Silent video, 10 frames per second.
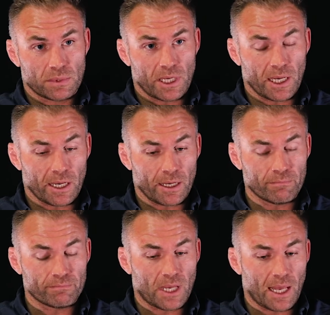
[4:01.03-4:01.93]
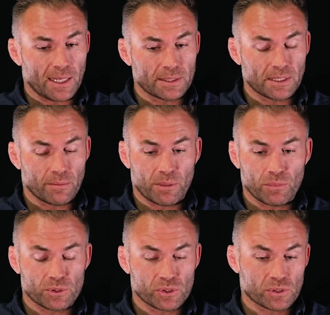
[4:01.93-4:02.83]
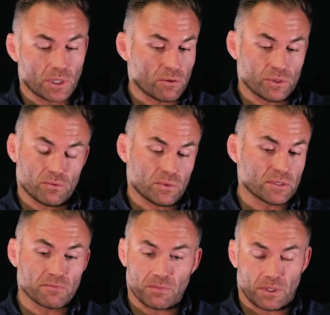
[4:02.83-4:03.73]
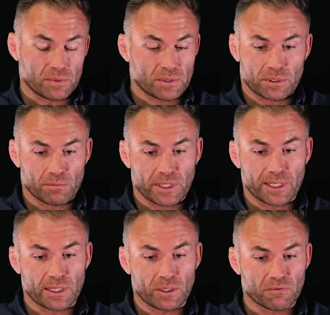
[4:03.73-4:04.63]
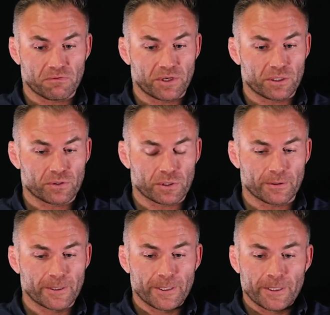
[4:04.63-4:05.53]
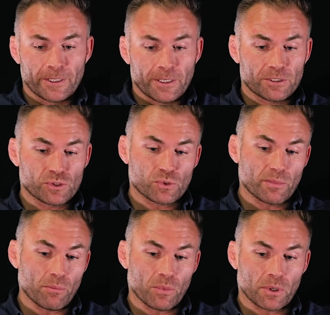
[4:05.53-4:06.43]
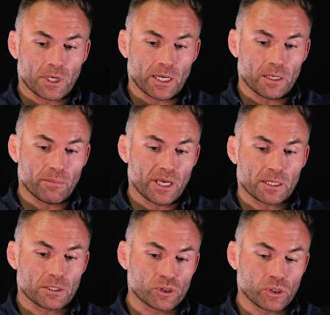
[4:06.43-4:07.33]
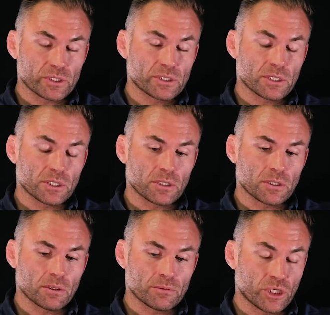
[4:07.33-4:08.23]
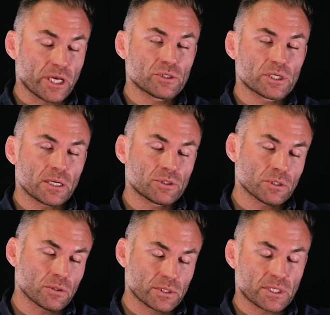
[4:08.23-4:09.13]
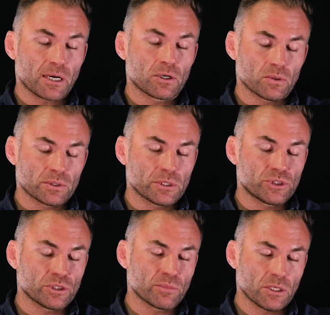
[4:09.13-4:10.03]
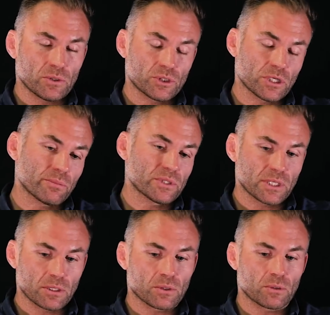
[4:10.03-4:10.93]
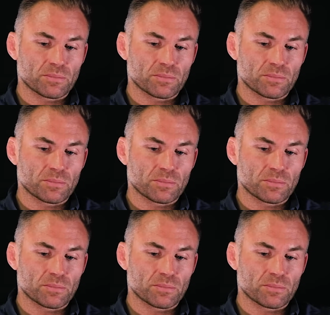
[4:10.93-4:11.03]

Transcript: And I remember I was completely unfit, and I just remember kind of making a choice to change that, you know, and start going to the gym at lunchtime instead of going